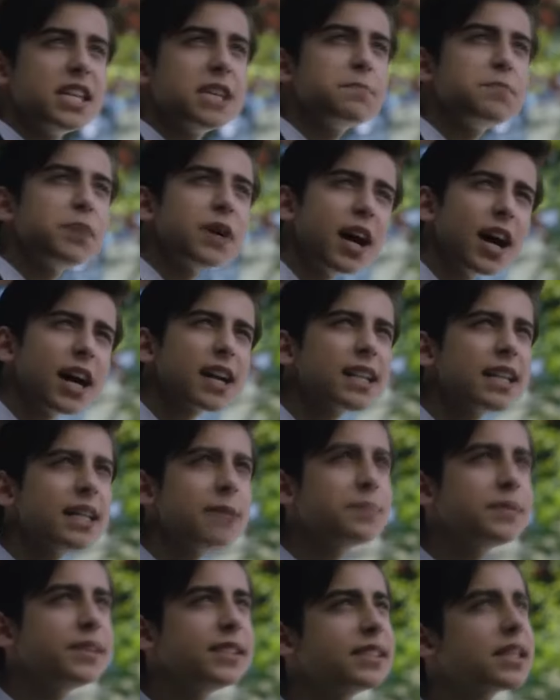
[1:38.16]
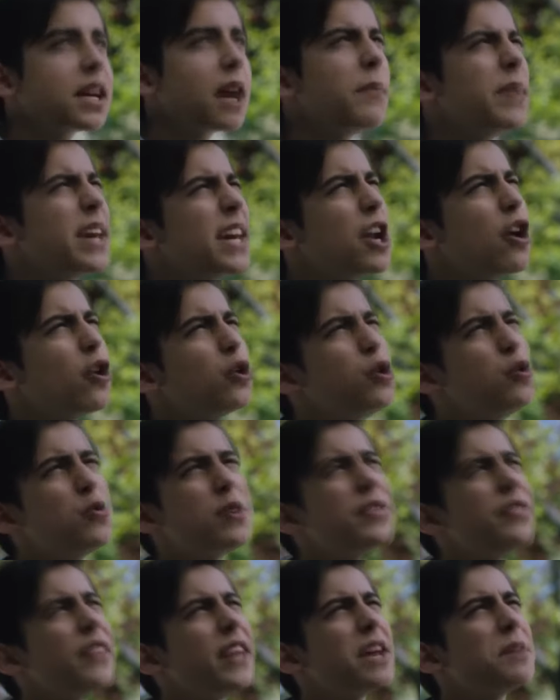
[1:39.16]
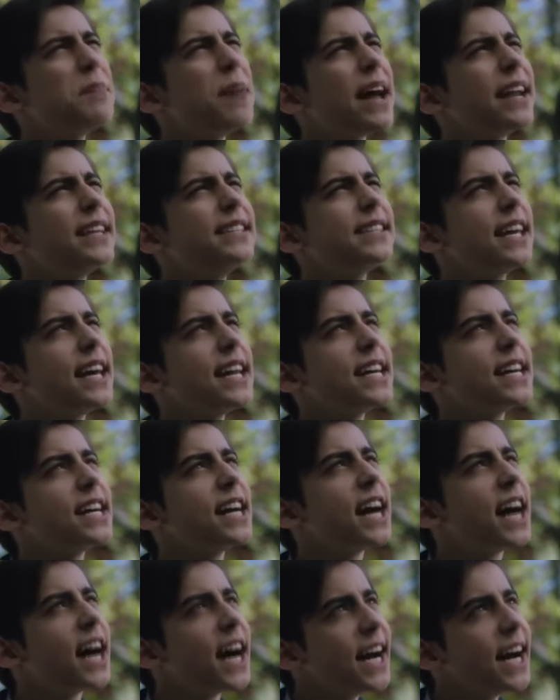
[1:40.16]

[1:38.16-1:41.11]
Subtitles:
The apocalypse is coming and all you can think about is getting